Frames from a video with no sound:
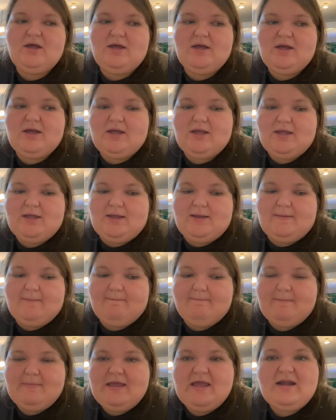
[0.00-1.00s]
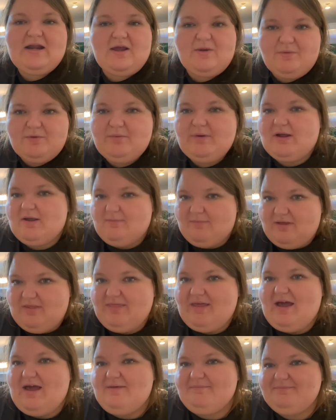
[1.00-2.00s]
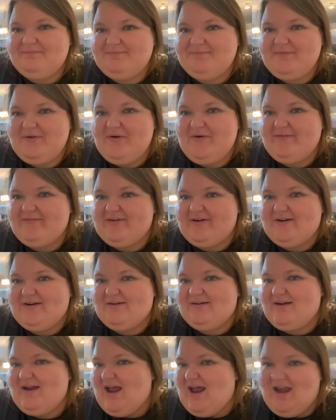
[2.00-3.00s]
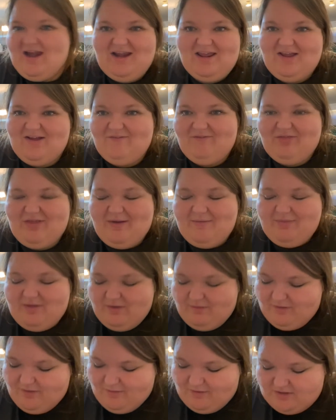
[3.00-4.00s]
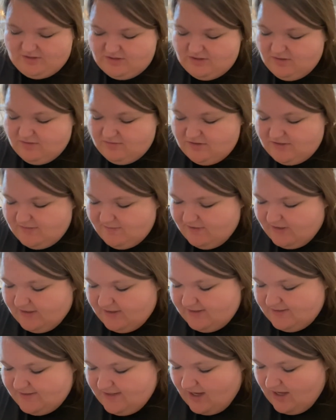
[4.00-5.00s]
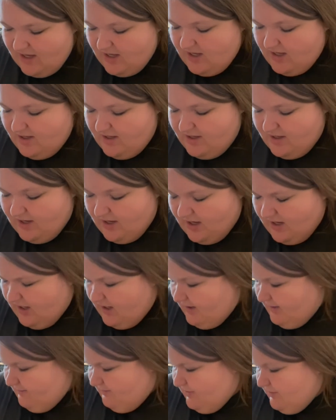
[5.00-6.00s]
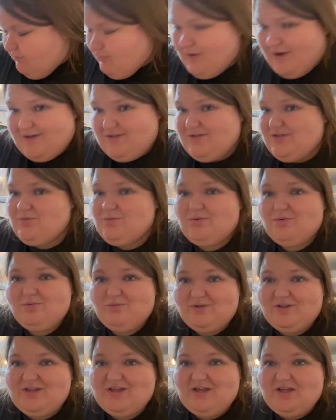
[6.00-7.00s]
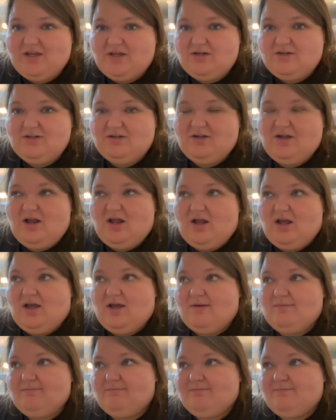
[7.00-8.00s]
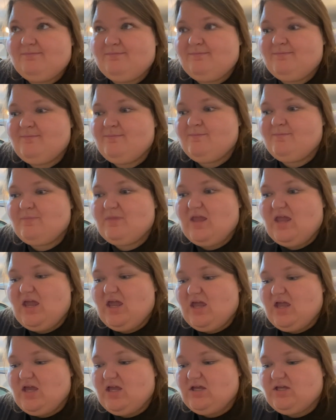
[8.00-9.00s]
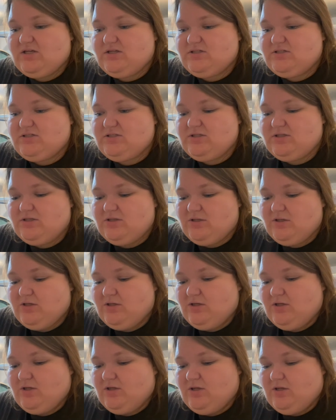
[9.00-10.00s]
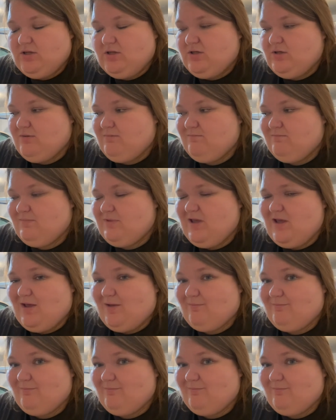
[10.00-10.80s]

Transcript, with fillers: Um, and I would recommend that over any of them that we went to just because um, the prices were really good. Um, and yeah.